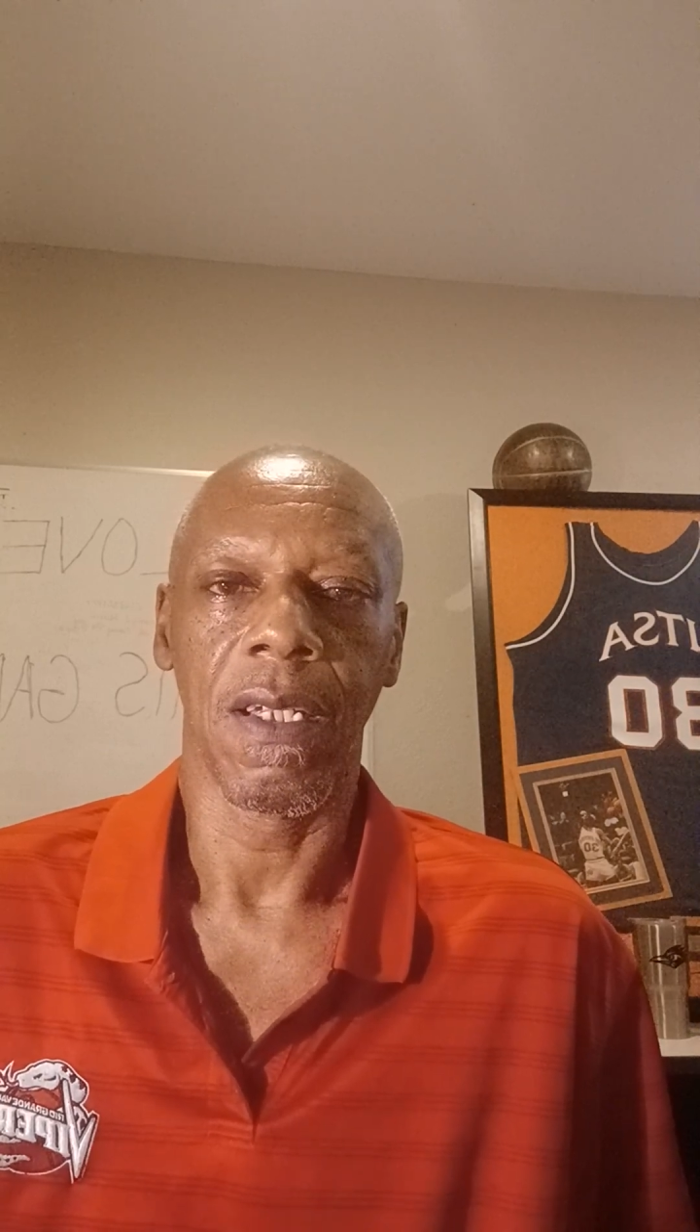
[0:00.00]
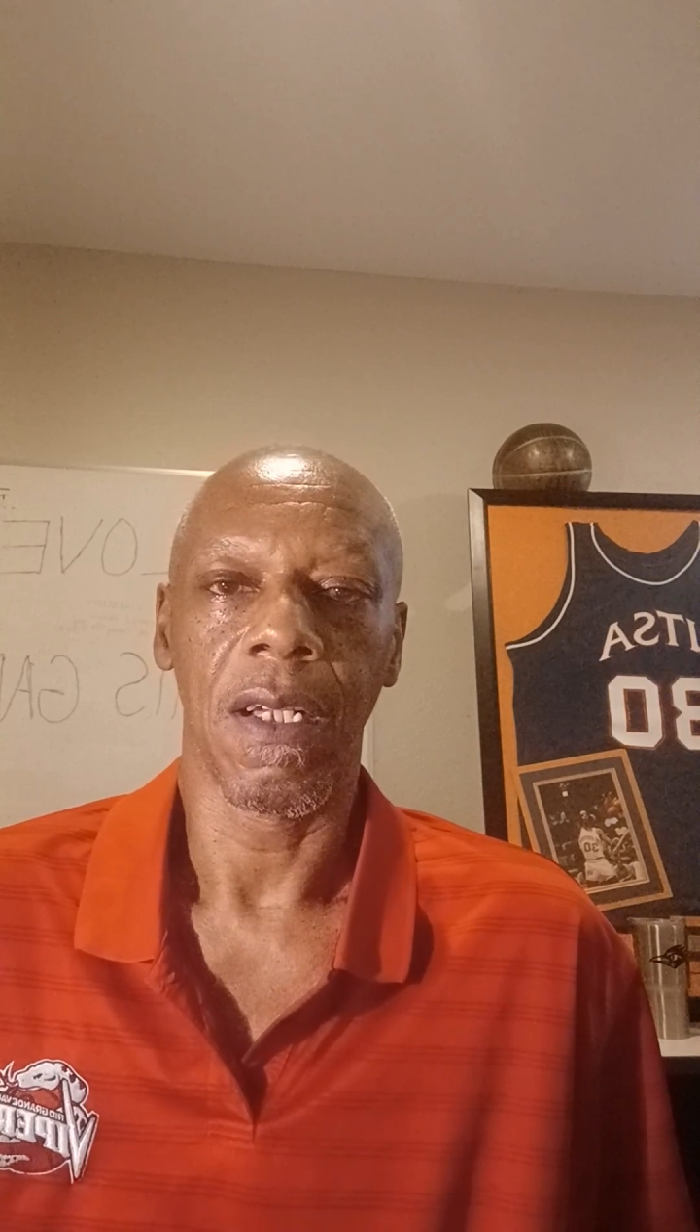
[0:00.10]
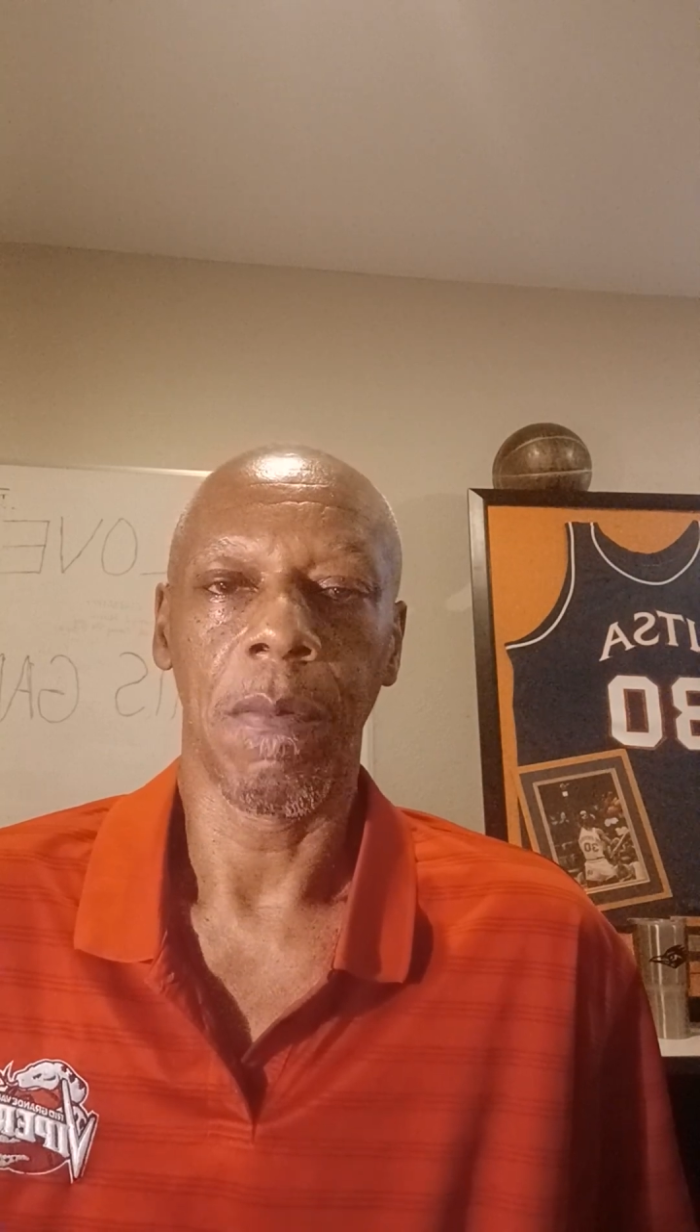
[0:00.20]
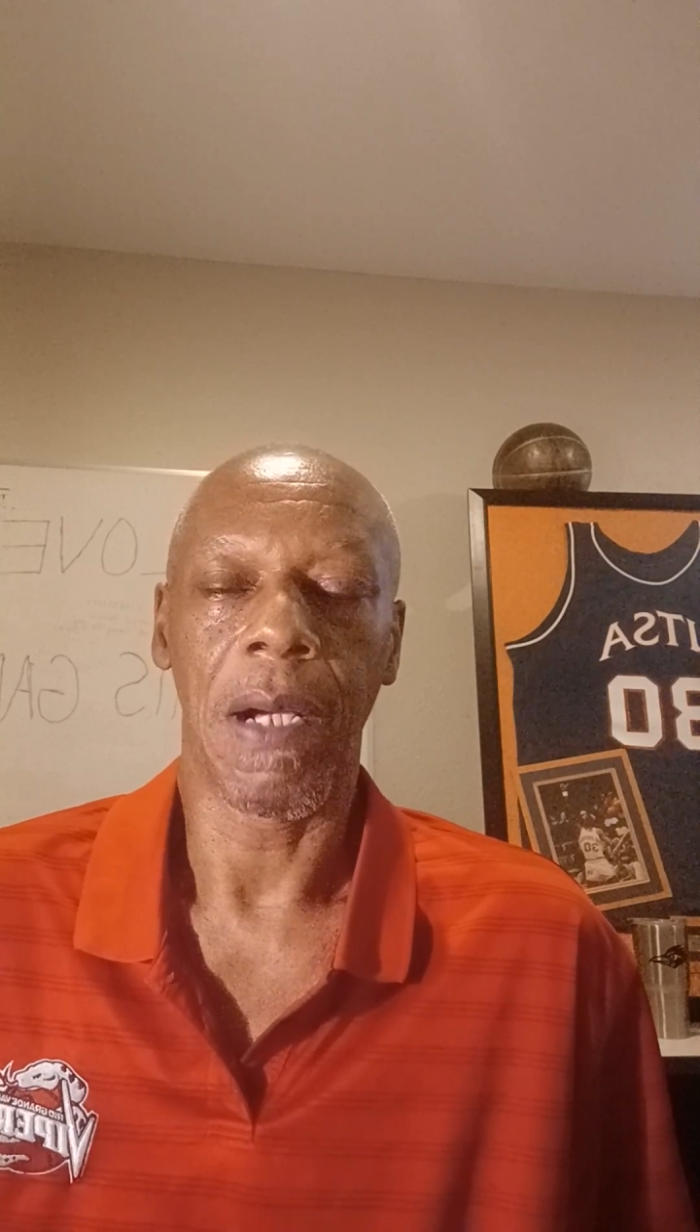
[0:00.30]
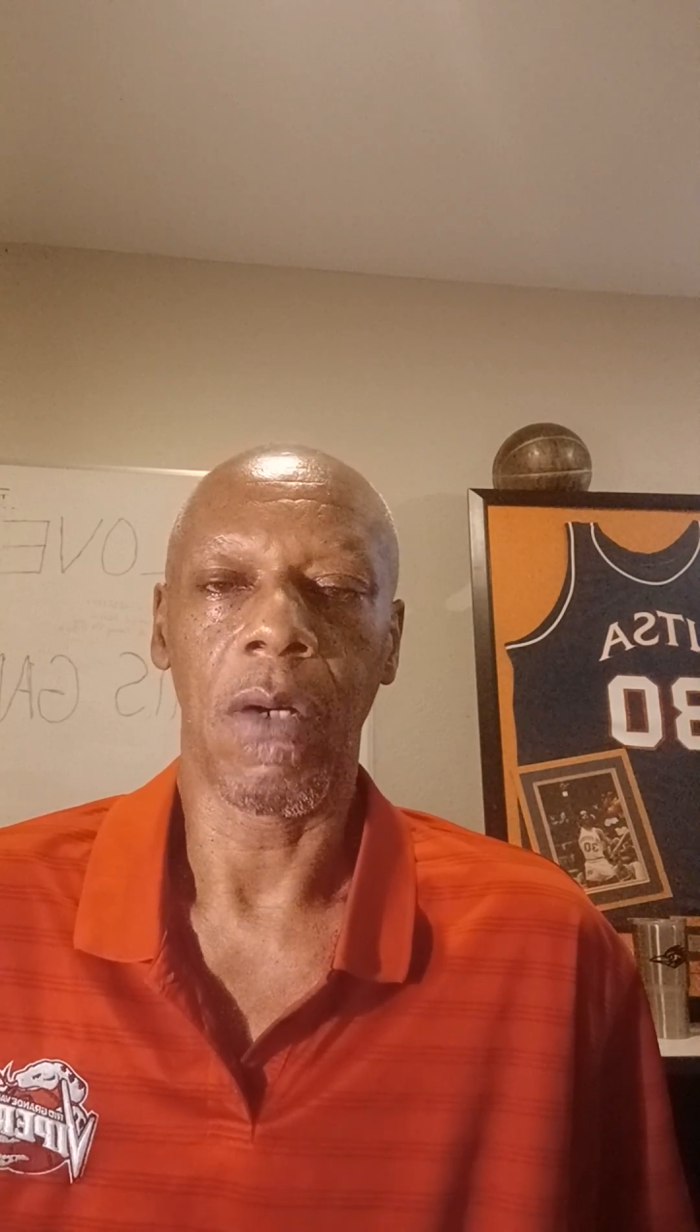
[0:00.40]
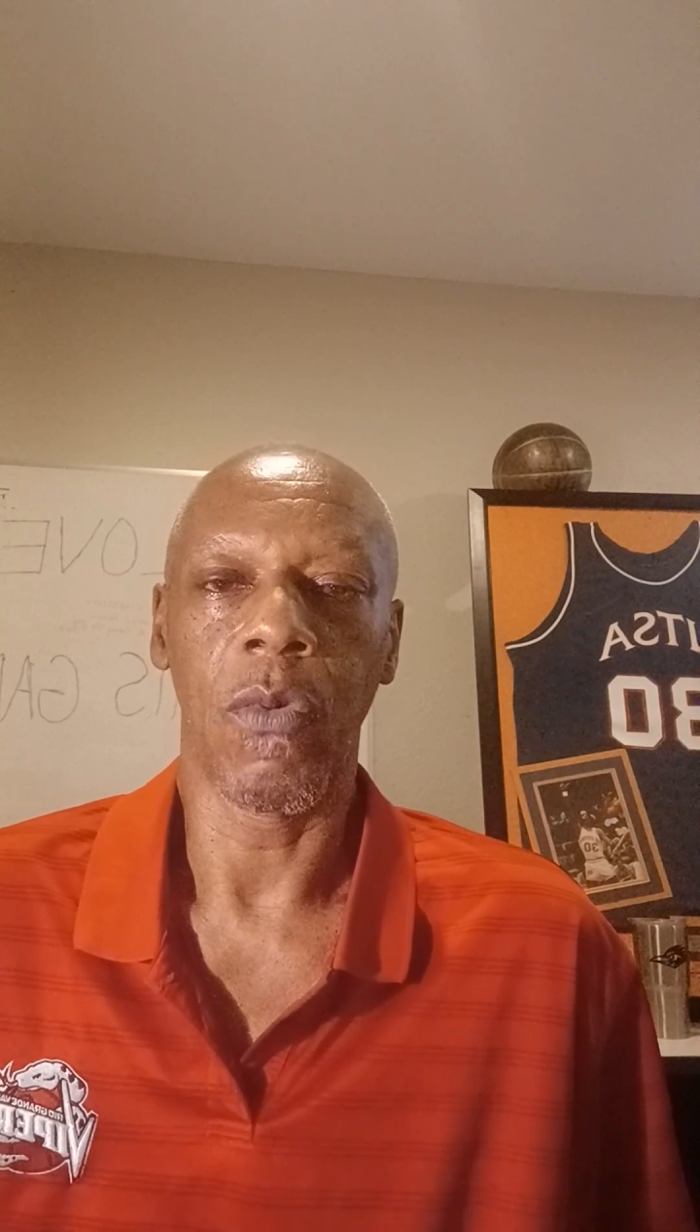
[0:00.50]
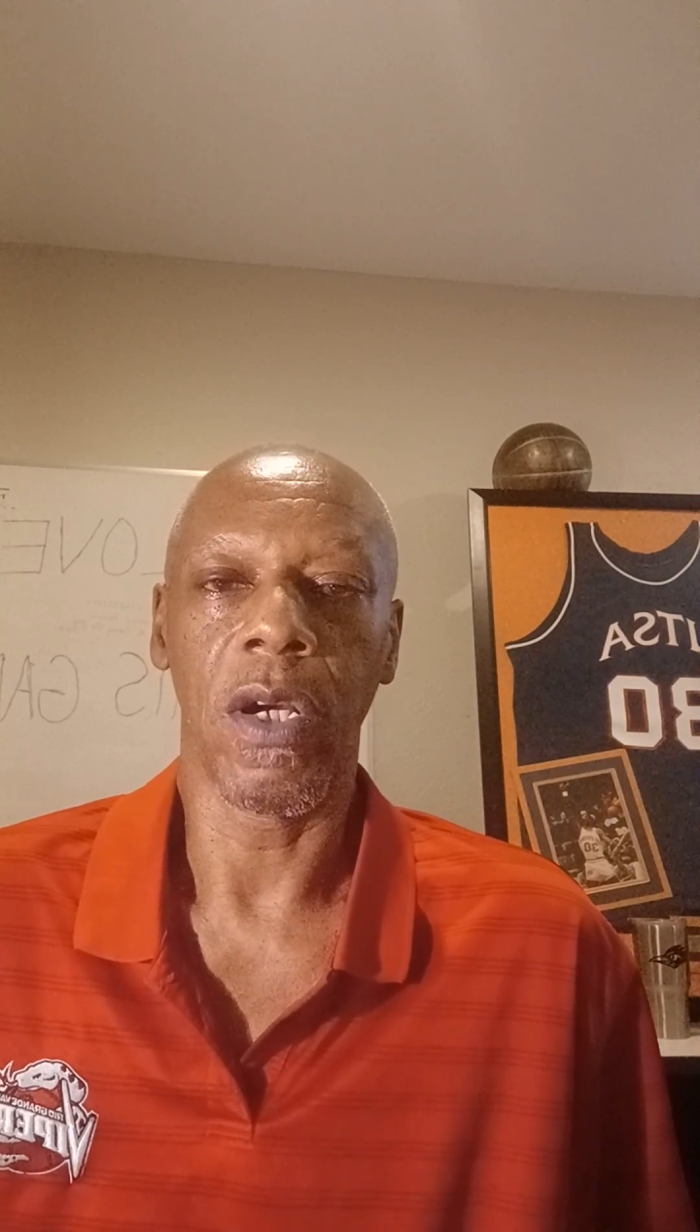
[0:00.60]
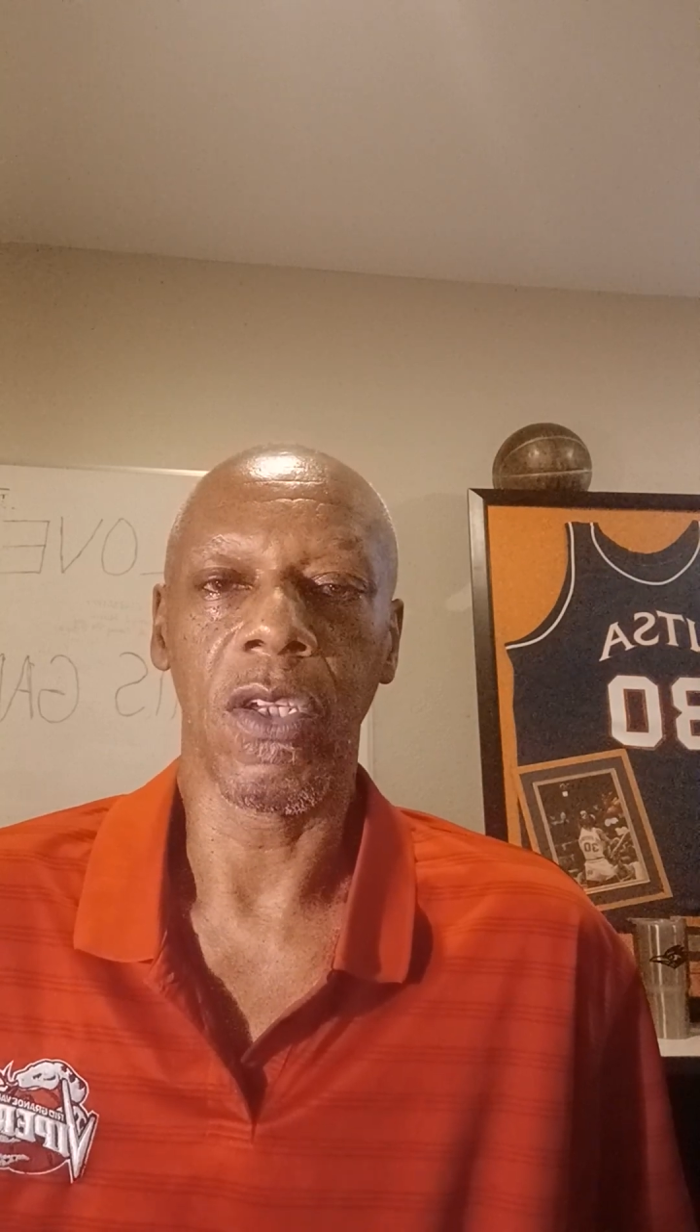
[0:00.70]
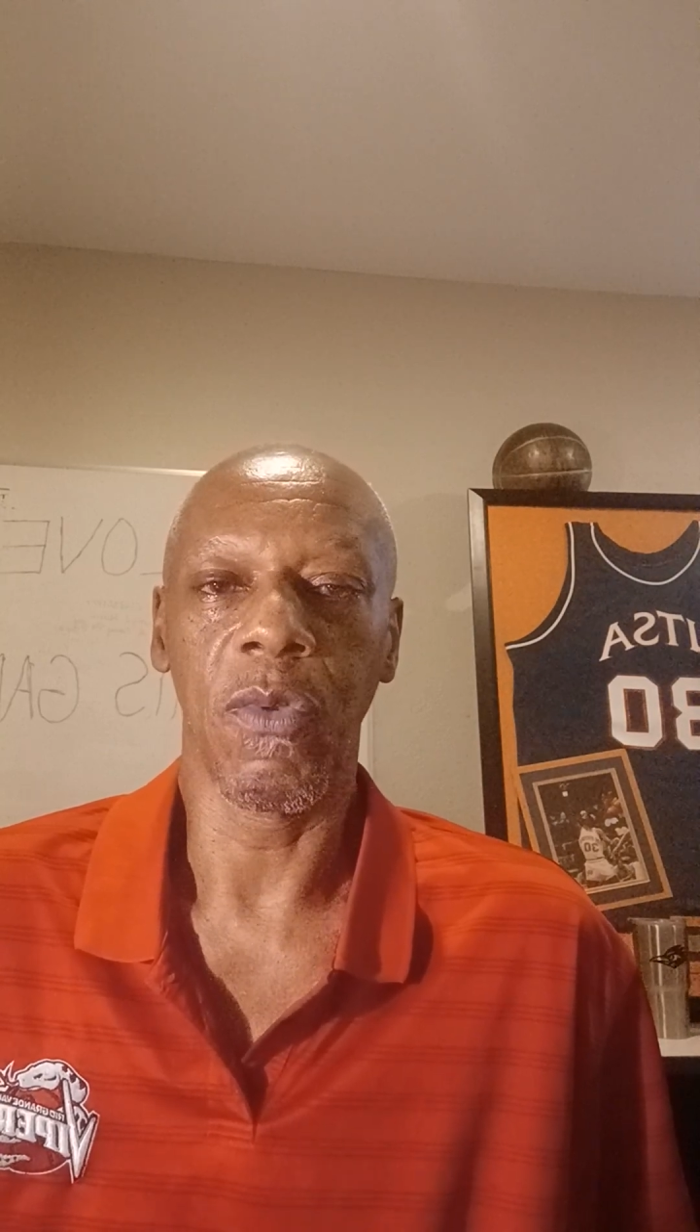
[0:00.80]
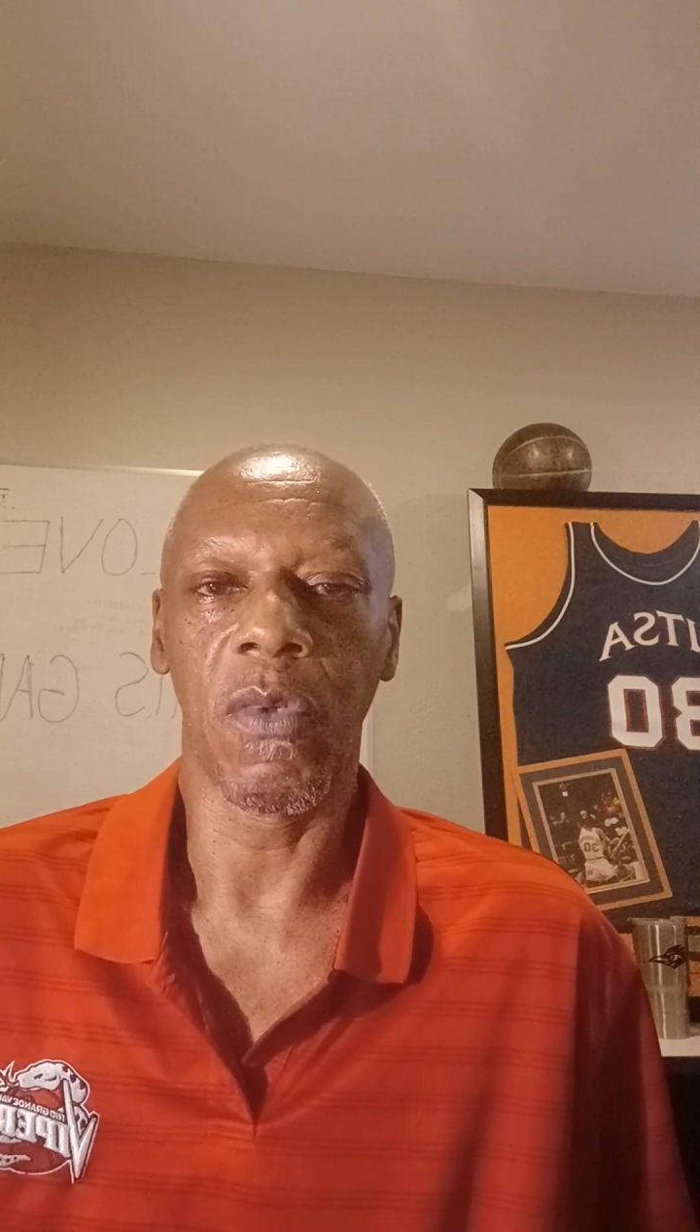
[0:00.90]
about
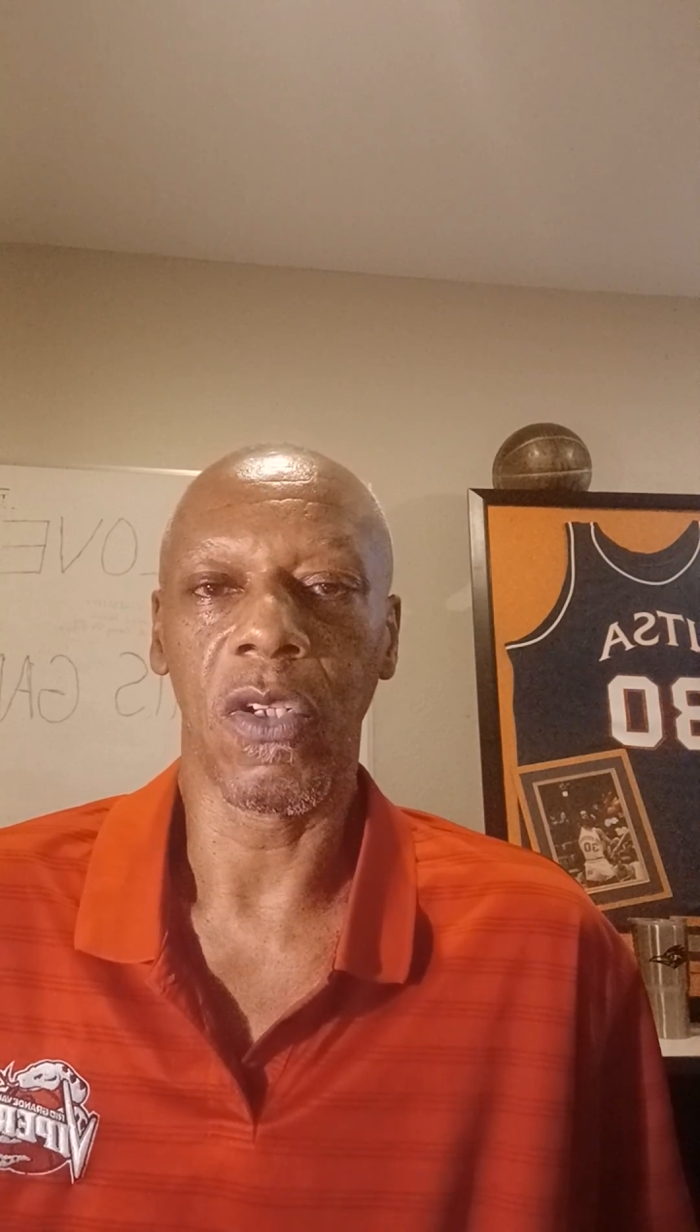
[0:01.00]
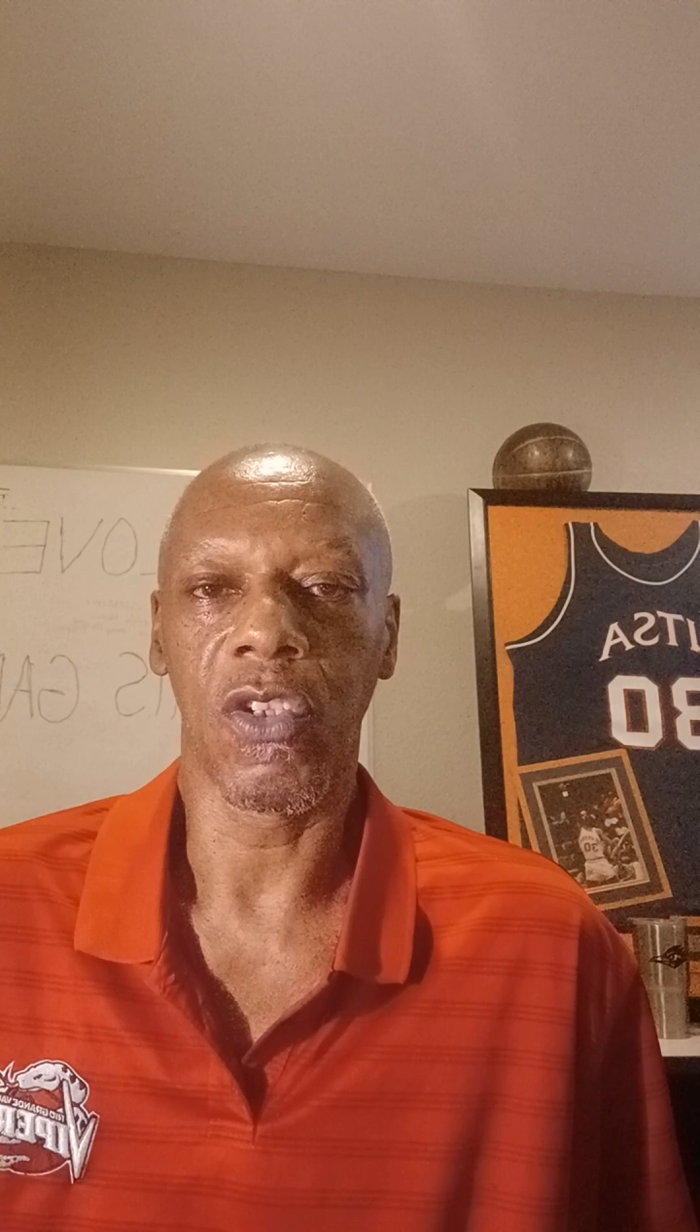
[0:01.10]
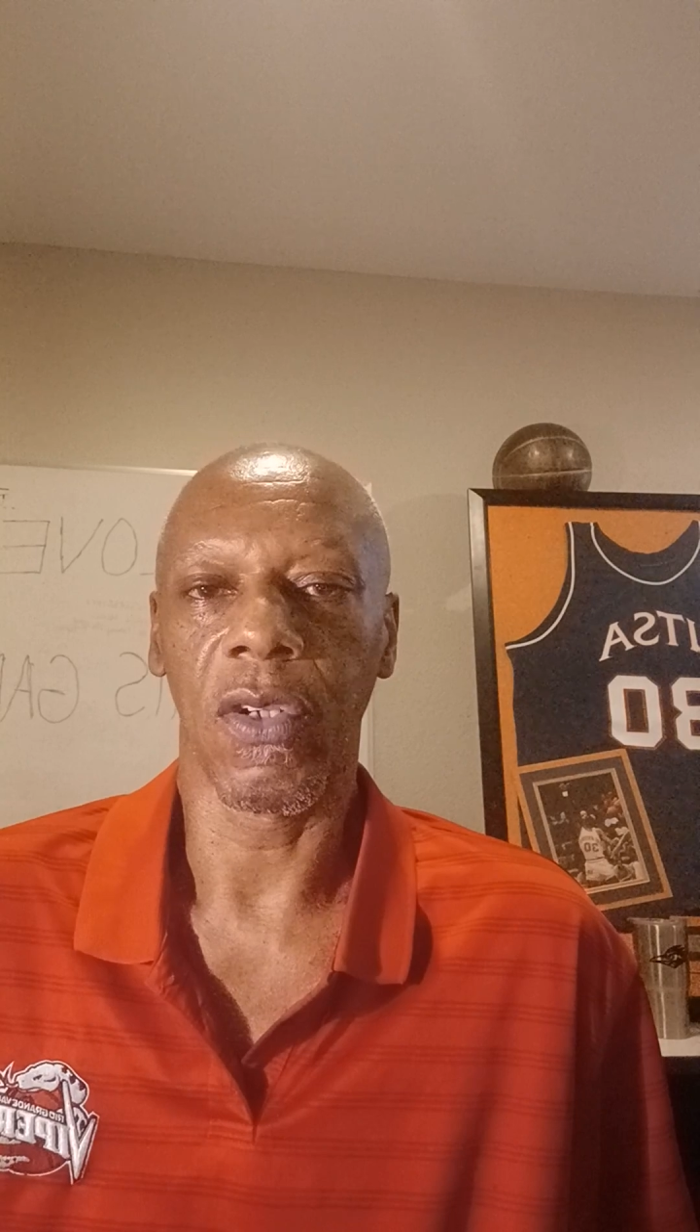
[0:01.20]
where you want